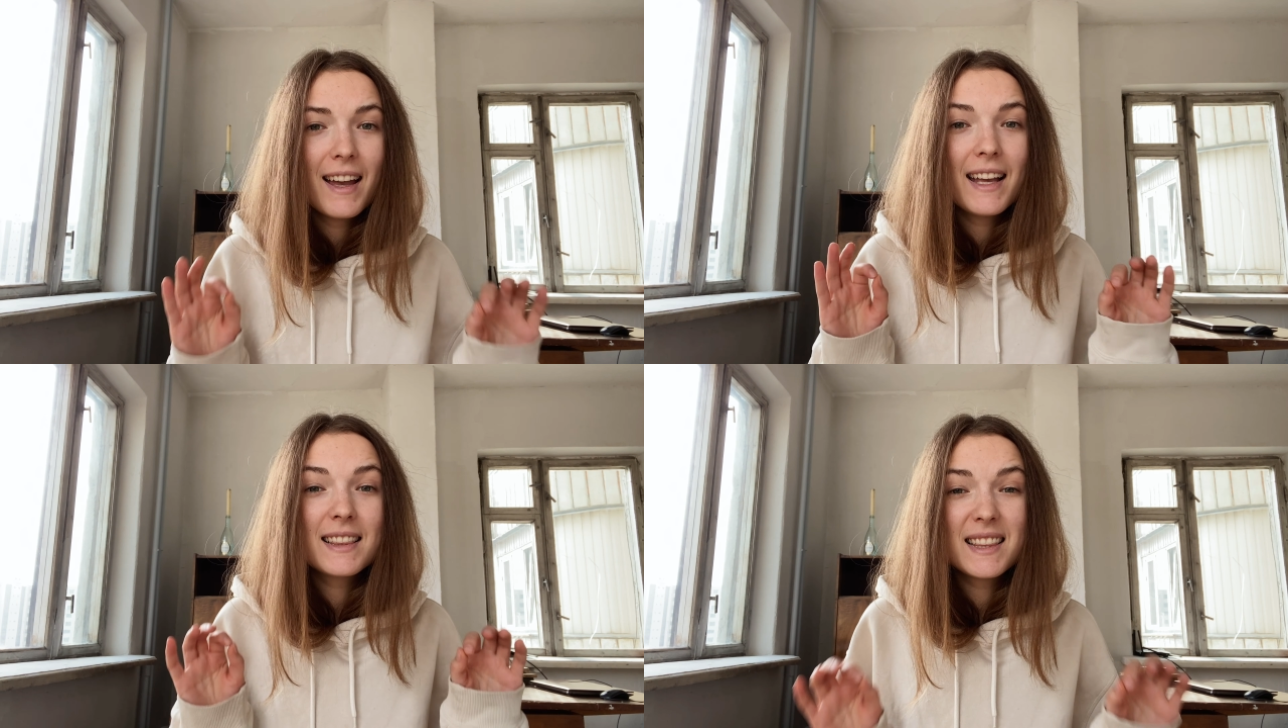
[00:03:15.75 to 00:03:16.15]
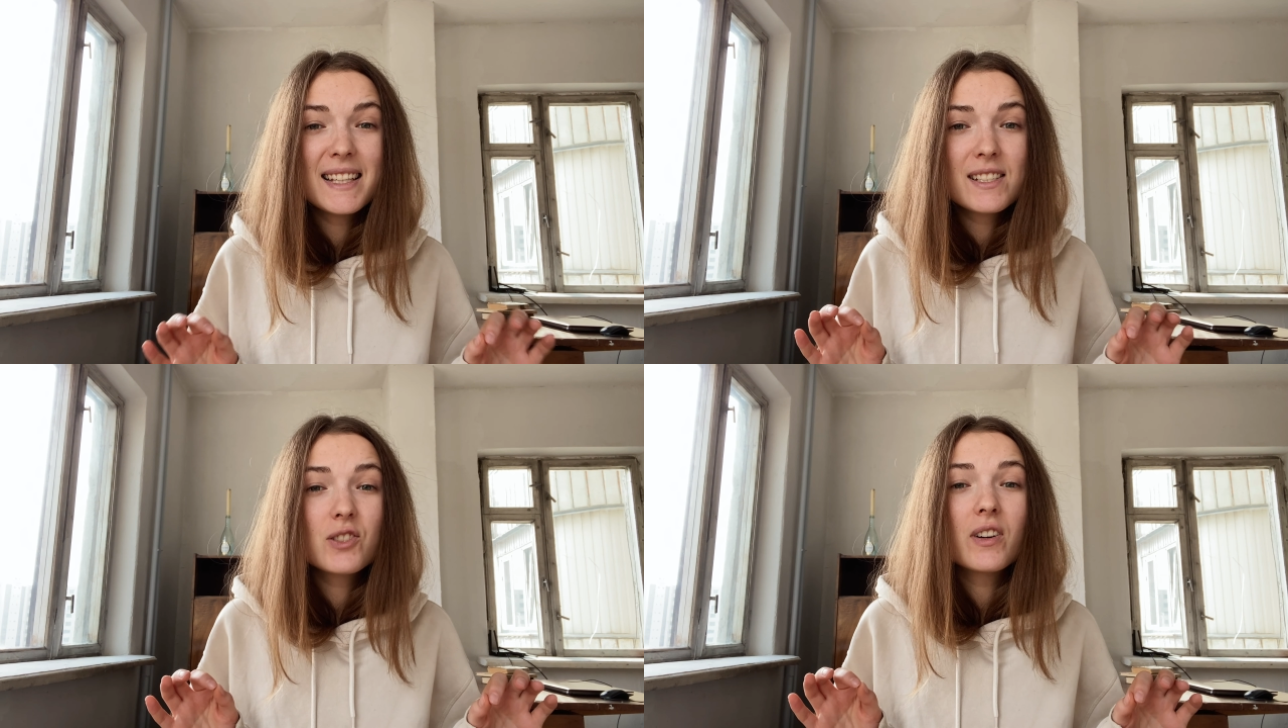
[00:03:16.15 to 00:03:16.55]
at
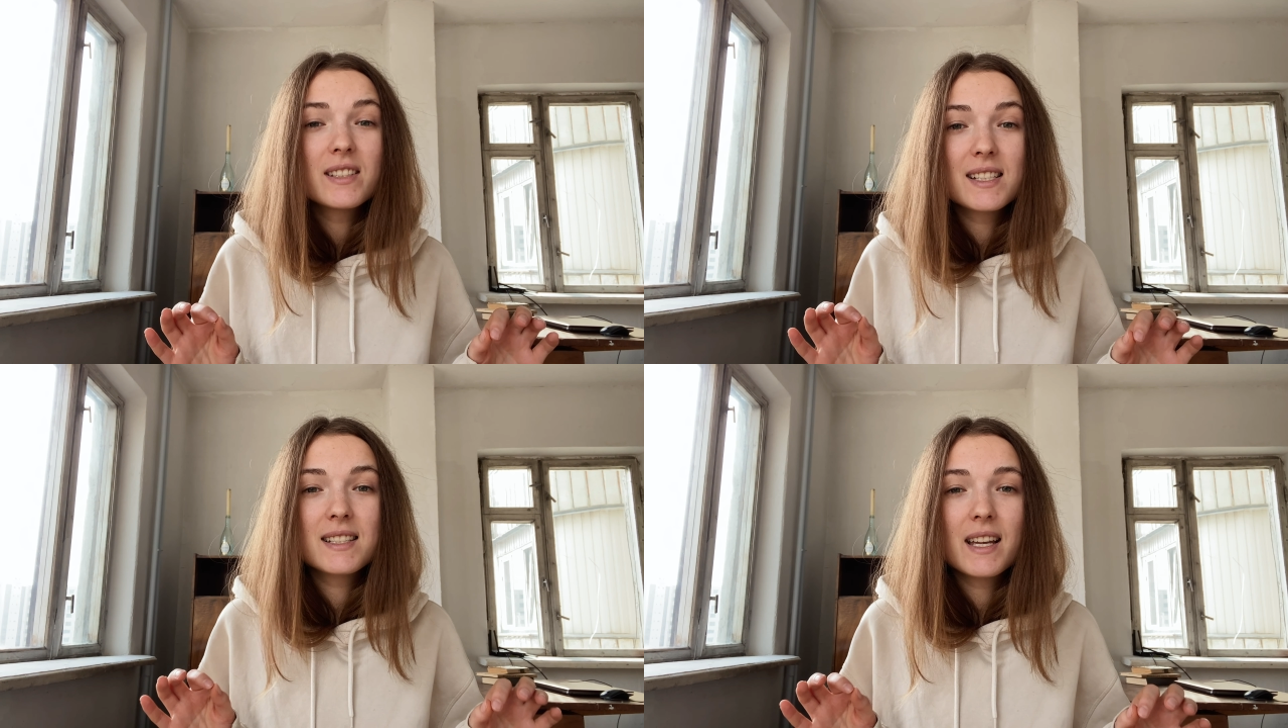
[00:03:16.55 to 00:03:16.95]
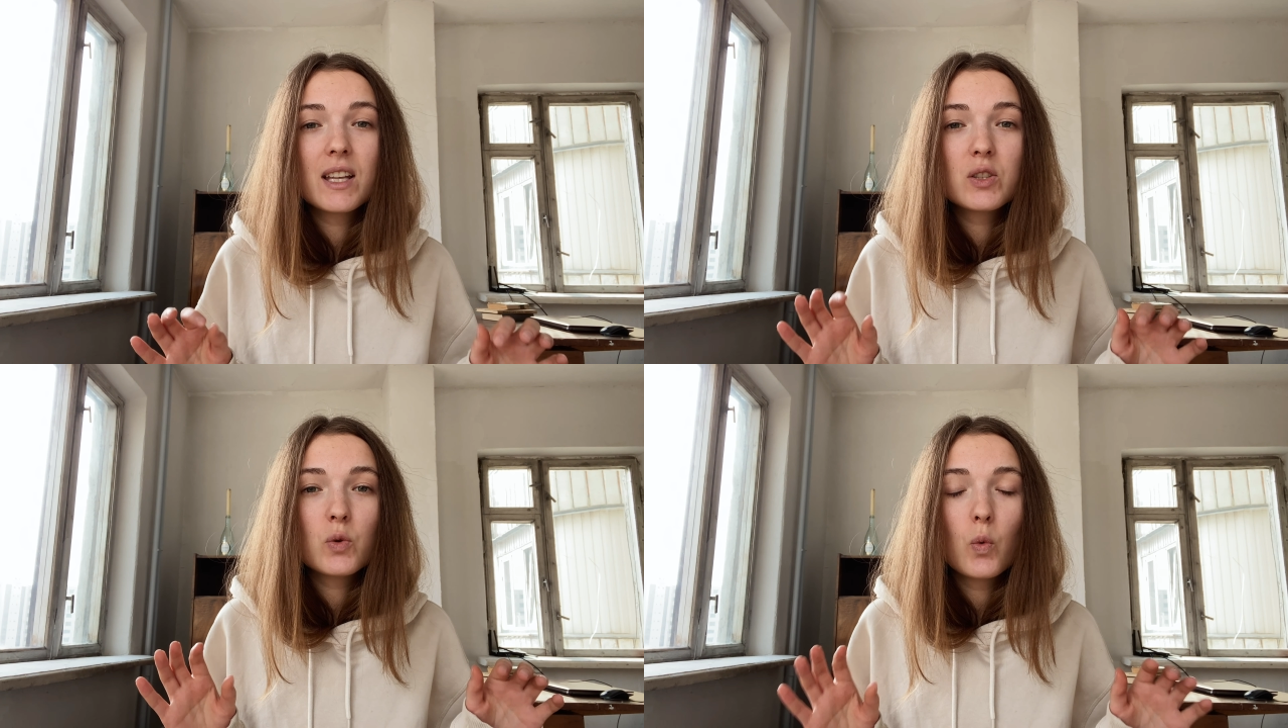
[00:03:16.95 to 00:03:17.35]
least to
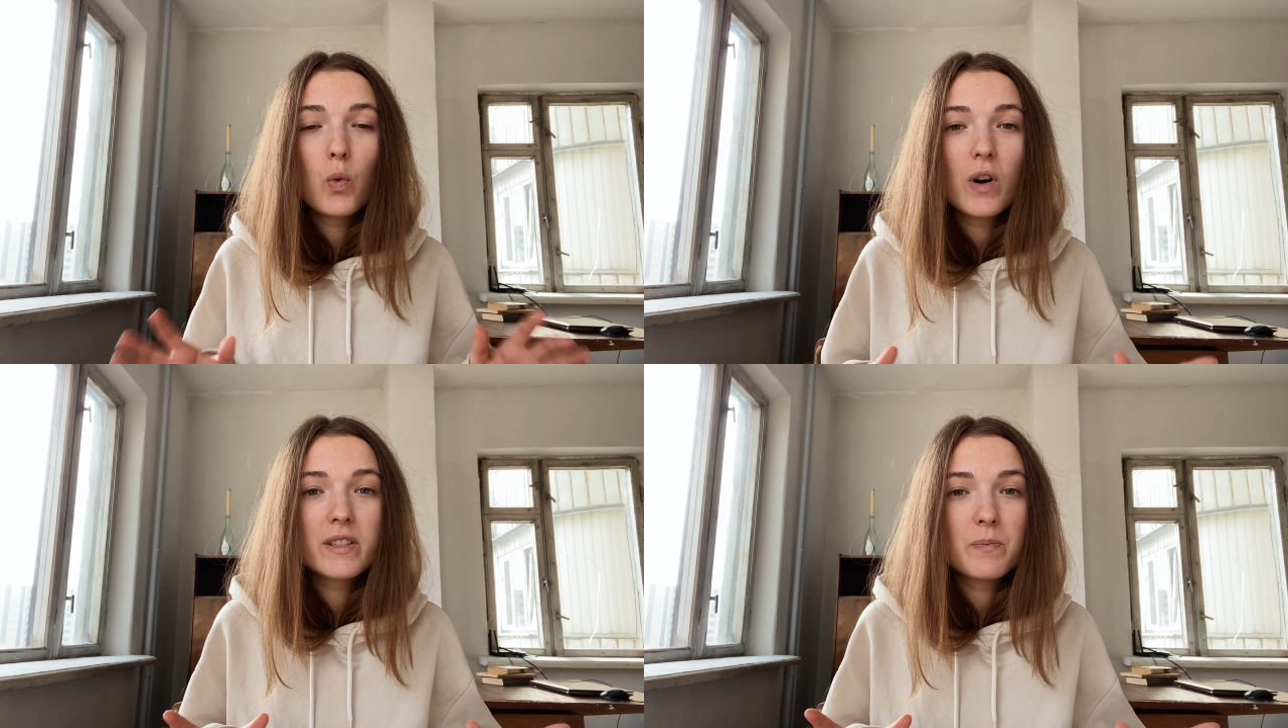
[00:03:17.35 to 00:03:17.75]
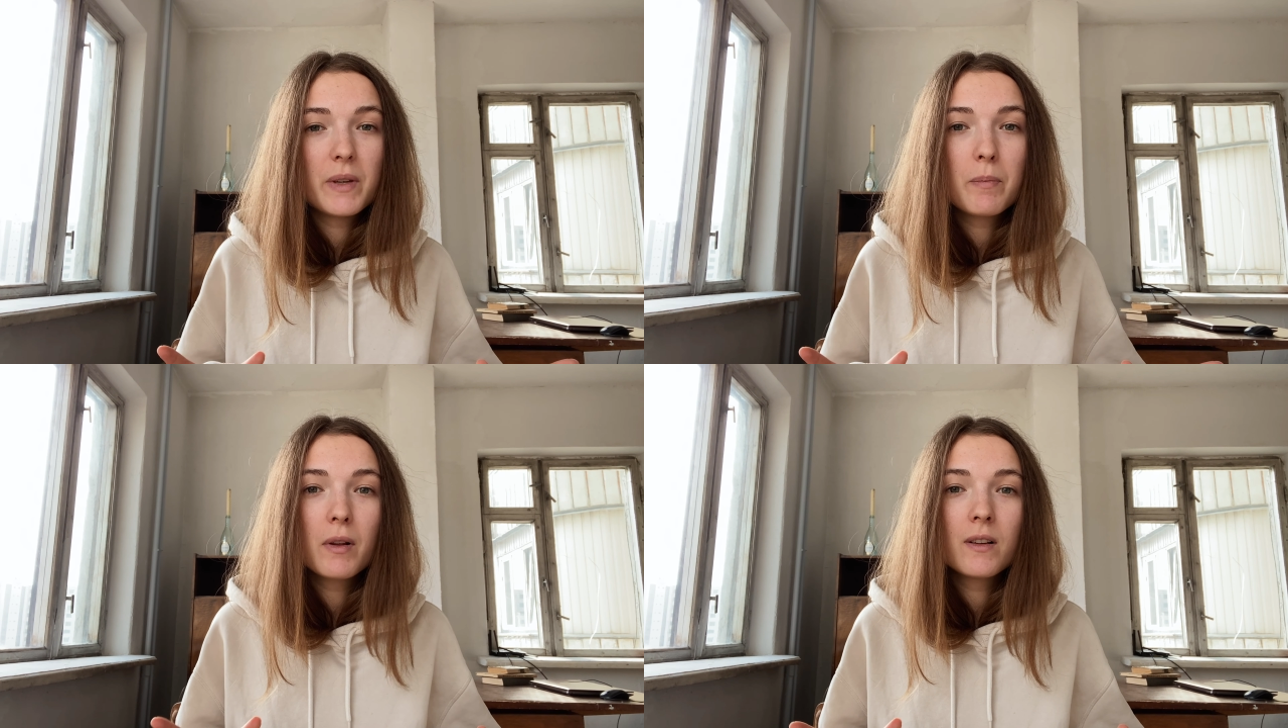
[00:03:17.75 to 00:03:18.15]
understand what
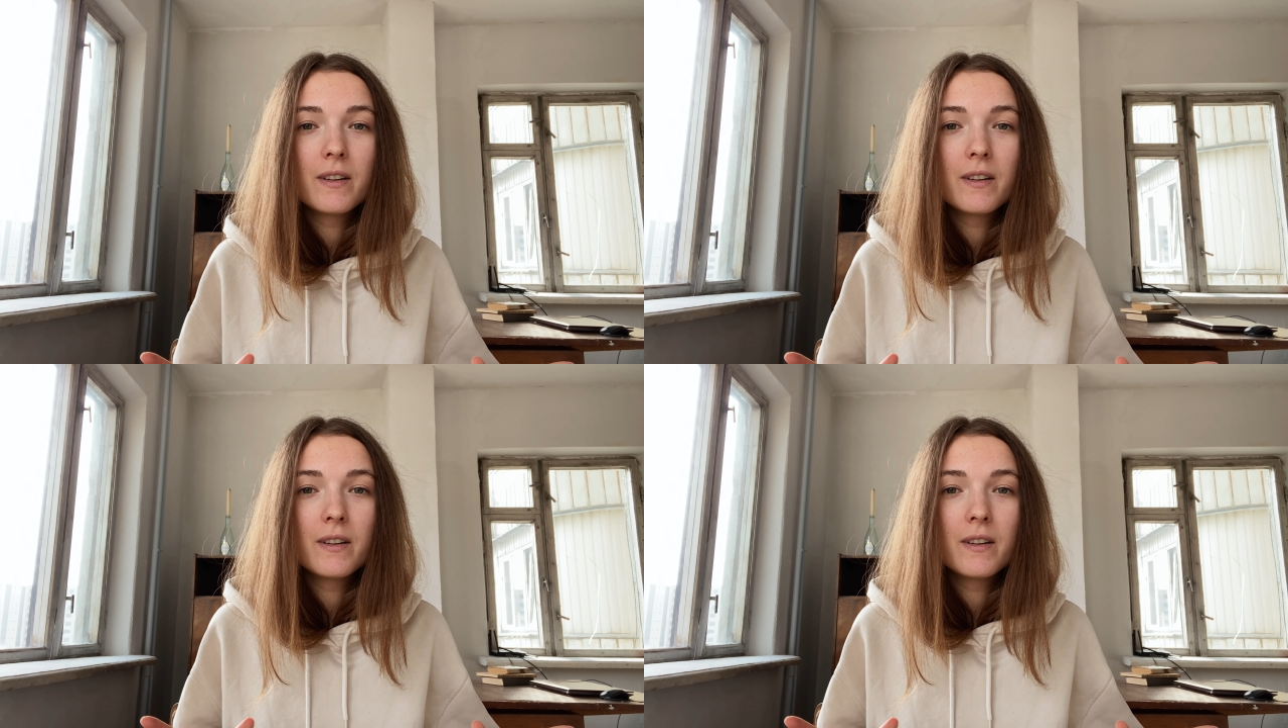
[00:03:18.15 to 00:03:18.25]
people